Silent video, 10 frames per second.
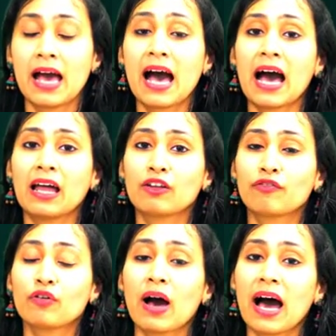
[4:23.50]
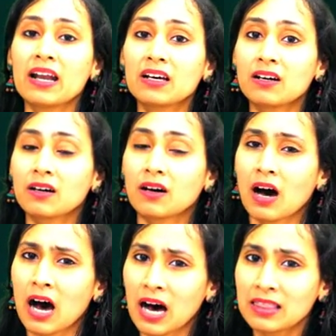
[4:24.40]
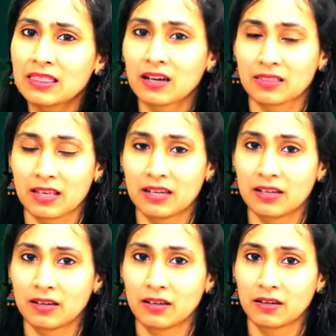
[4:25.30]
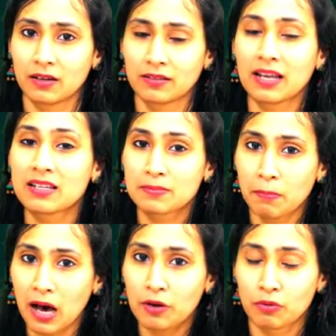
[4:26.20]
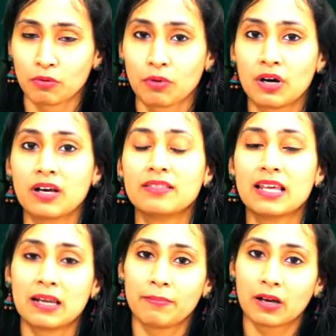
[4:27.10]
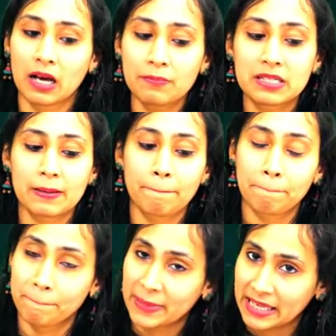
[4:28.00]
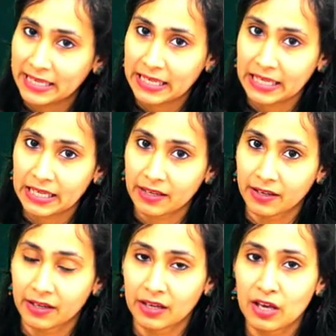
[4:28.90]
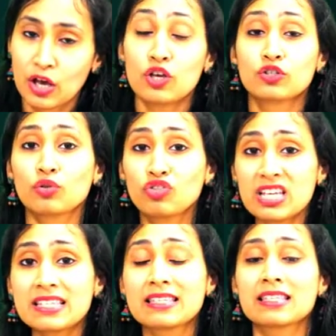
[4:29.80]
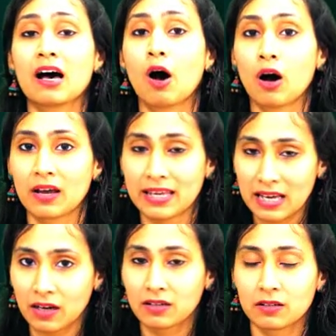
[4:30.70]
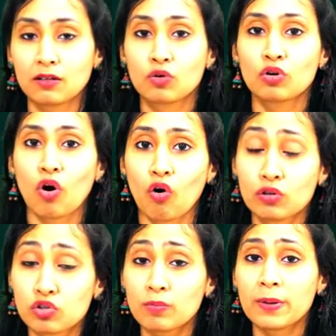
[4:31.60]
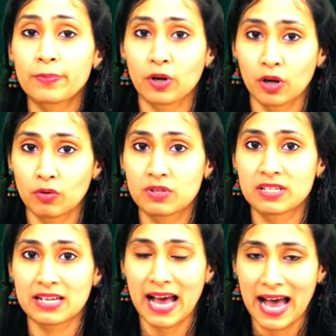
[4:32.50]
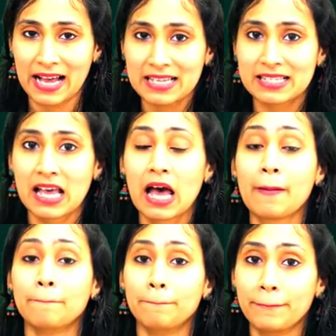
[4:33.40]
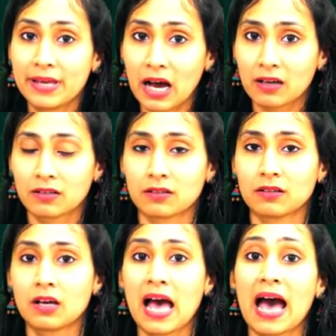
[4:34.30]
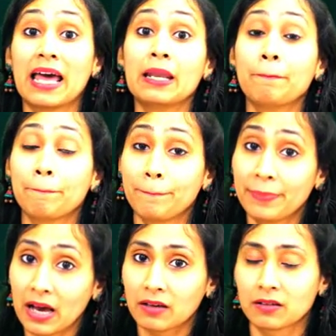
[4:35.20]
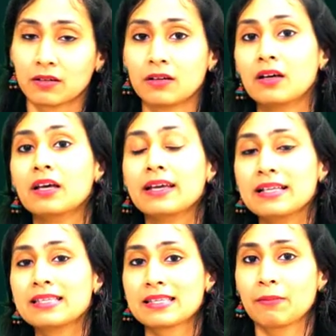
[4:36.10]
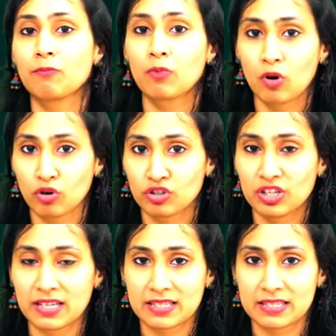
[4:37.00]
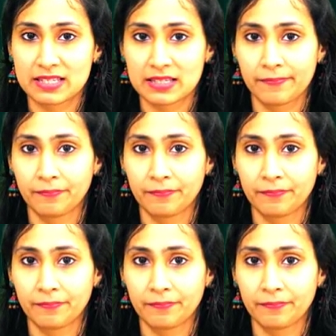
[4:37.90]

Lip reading: And if you add a handakten, that is maru, then it becomes P. So this hyaku could also be pronounced as byaku and pyaku in some contexts.